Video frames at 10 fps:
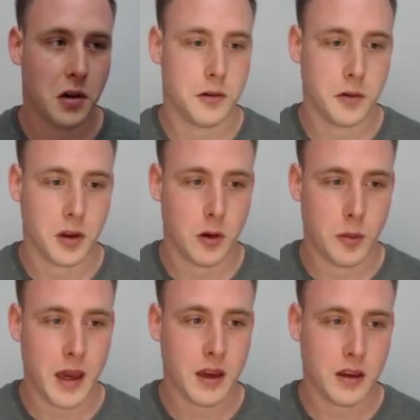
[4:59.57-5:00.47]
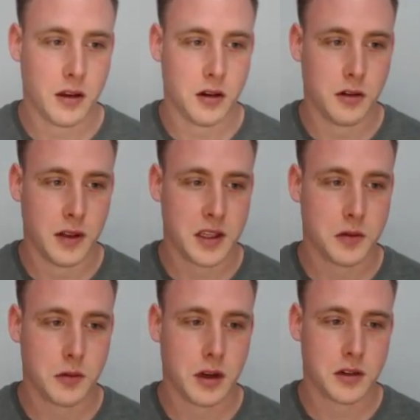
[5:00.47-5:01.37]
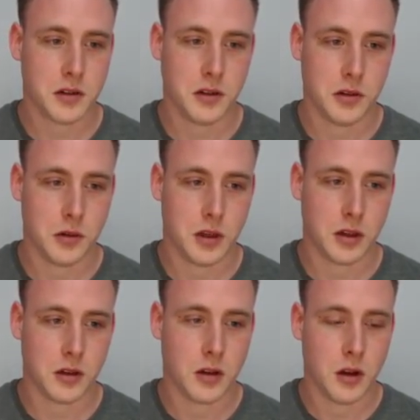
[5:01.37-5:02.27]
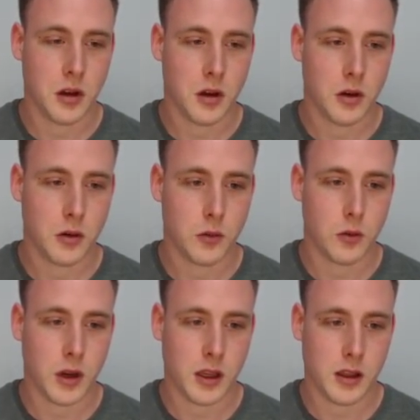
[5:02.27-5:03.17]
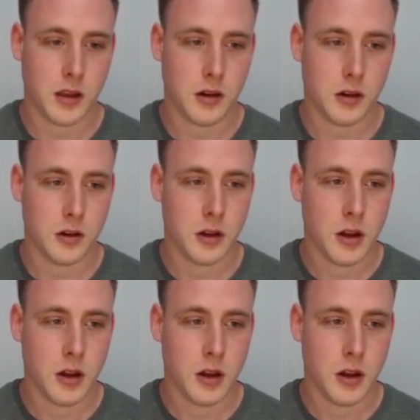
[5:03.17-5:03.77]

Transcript: if we go back here, that's what we're actually doing right here.